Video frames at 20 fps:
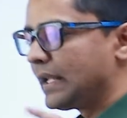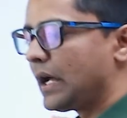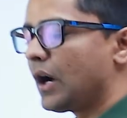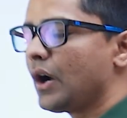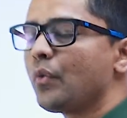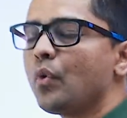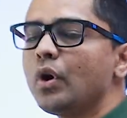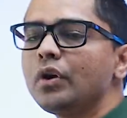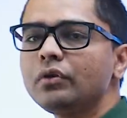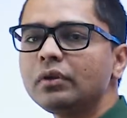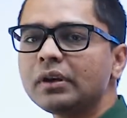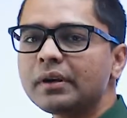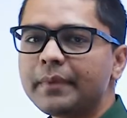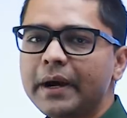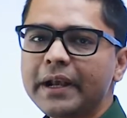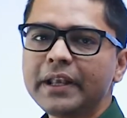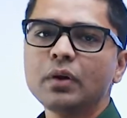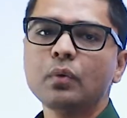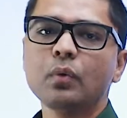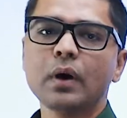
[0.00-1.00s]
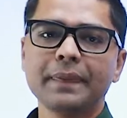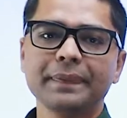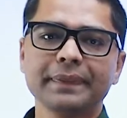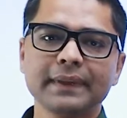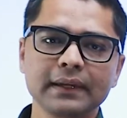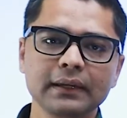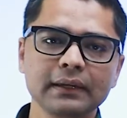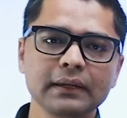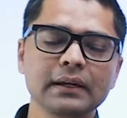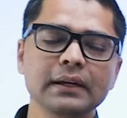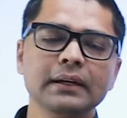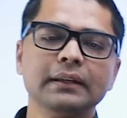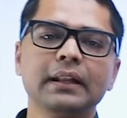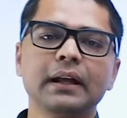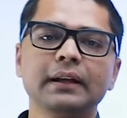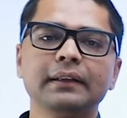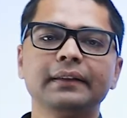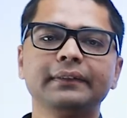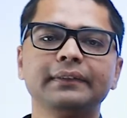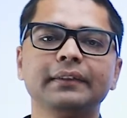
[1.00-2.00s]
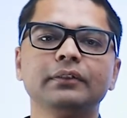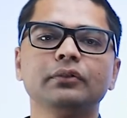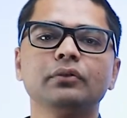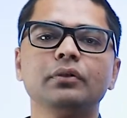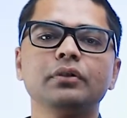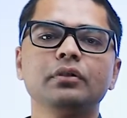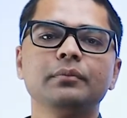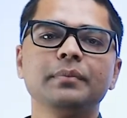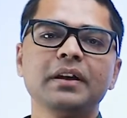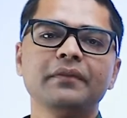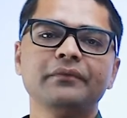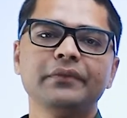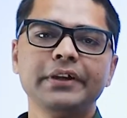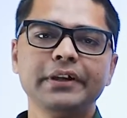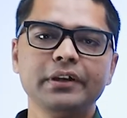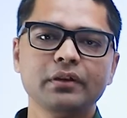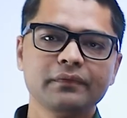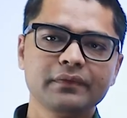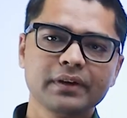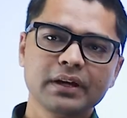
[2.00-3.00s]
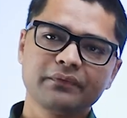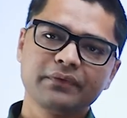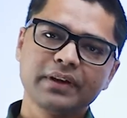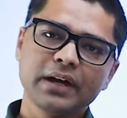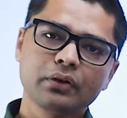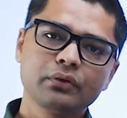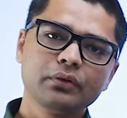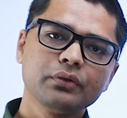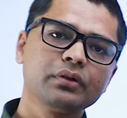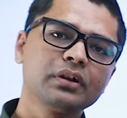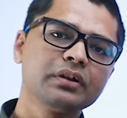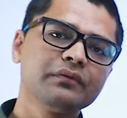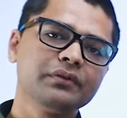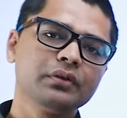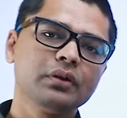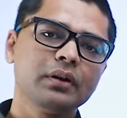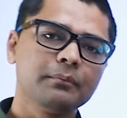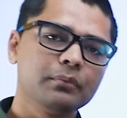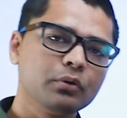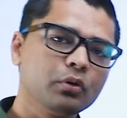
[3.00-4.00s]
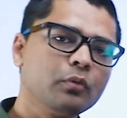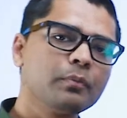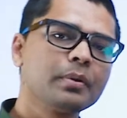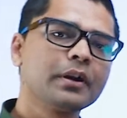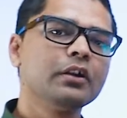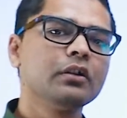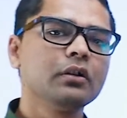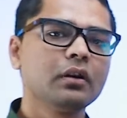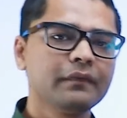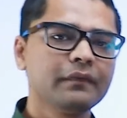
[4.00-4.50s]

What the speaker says: Now, I want to remind you one thing, that this is going to be a video where we are going to give you a blueprint